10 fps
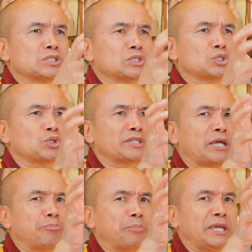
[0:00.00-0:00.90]
So
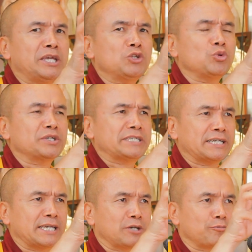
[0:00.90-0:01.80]
that bait you are
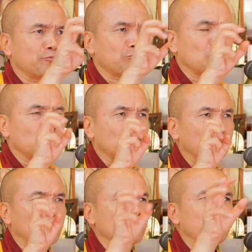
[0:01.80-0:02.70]
taking from
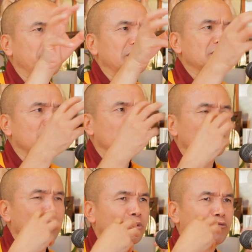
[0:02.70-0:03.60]
all the beings in the
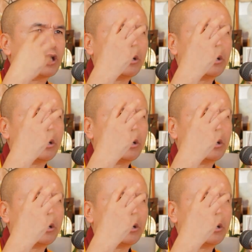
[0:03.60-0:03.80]
form of